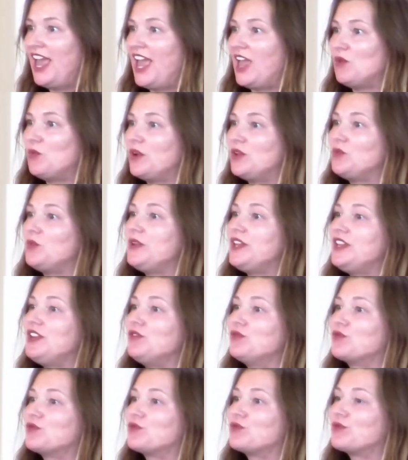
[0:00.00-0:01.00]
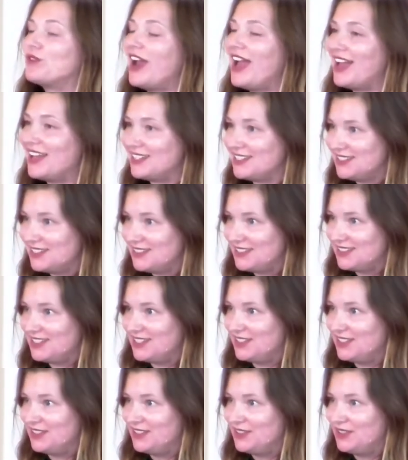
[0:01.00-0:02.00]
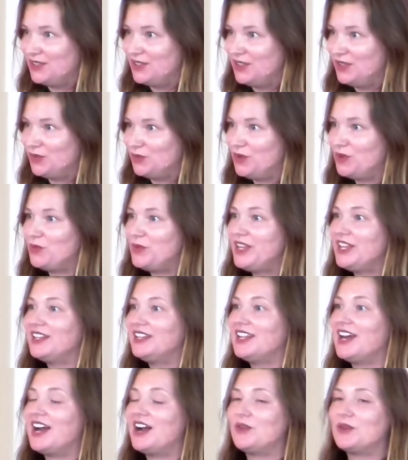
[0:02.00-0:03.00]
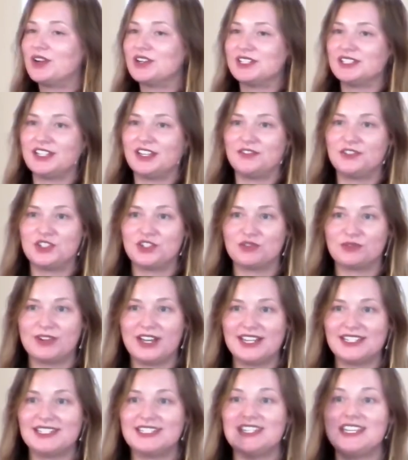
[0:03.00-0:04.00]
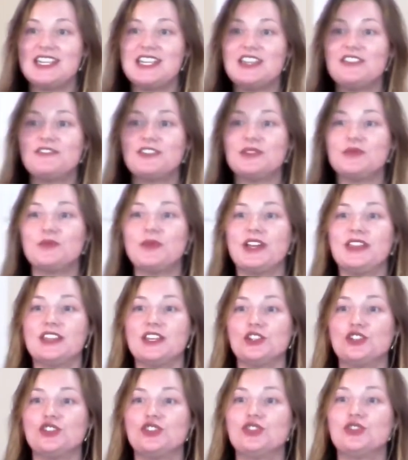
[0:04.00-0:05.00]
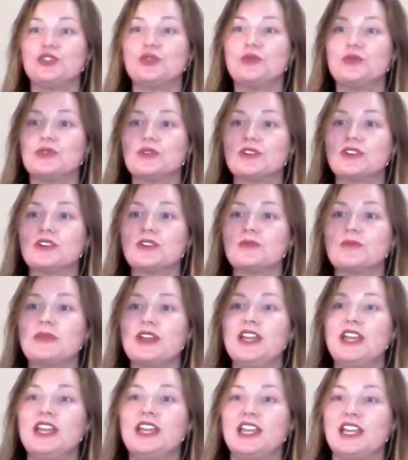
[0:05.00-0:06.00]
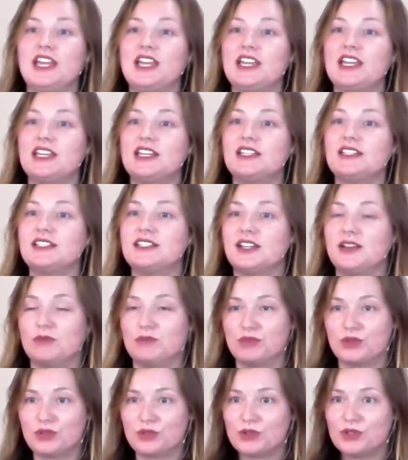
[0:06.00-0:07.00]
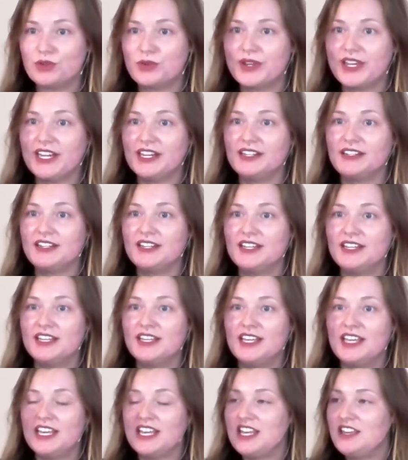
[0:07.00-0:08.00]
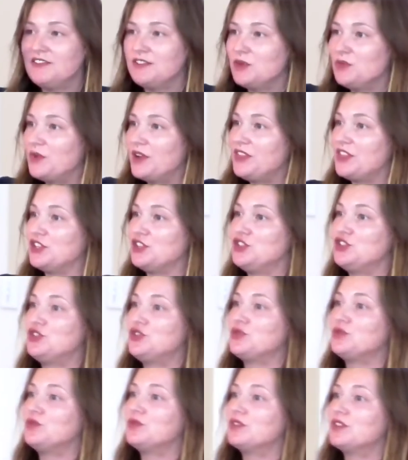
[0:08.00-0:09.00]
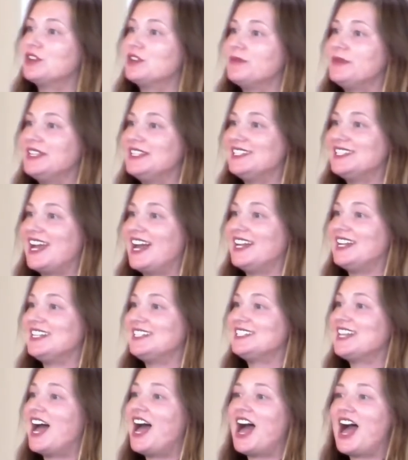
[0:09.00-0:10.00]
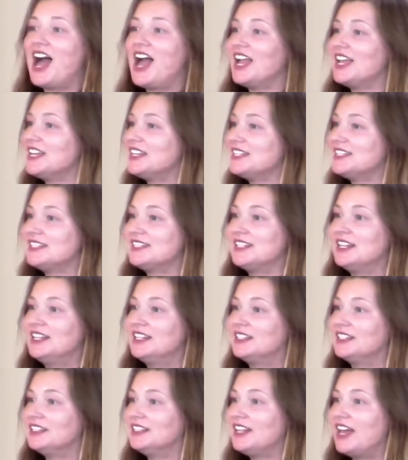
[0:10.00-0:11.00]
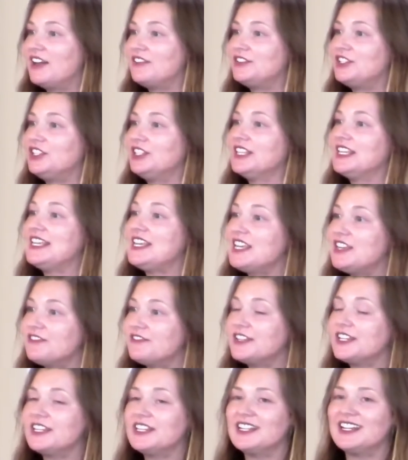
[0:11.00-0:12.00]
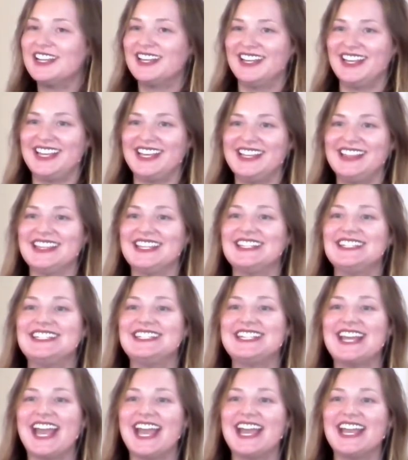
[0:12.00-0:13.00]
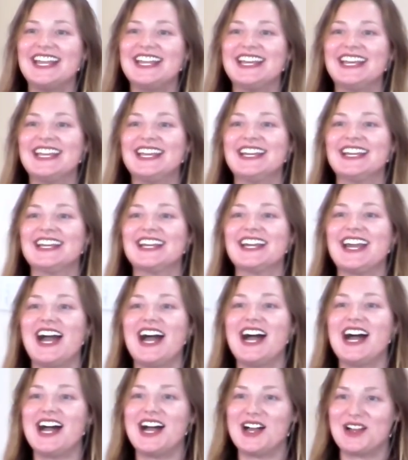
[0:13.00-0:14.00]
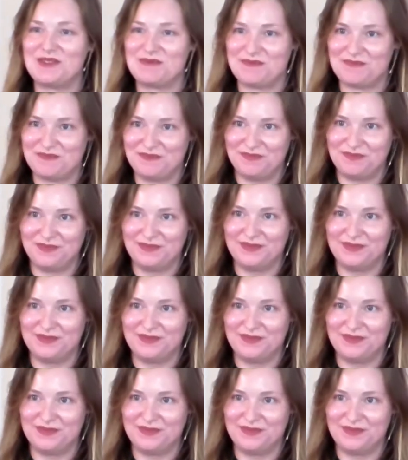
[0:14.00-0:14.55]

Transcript: And when we rest, when we allow ourselves to rest, even when the storm is brewing, even when the storm is at its highest level, even in the dead calm,